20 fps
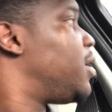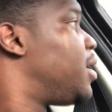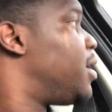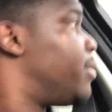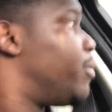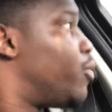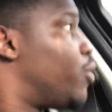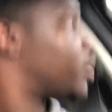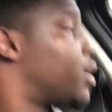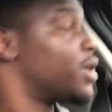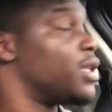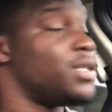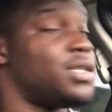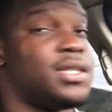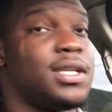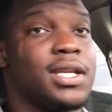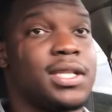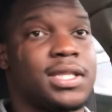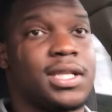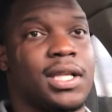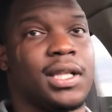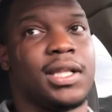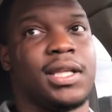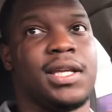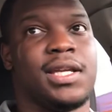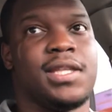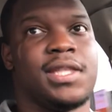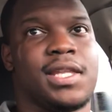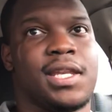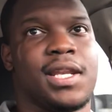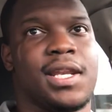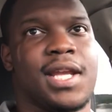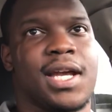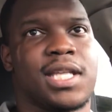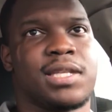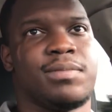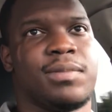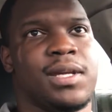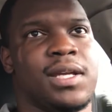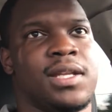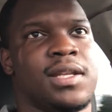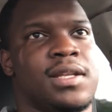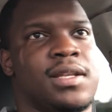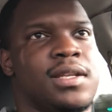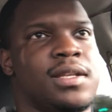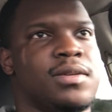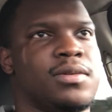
it more consistently than the next man.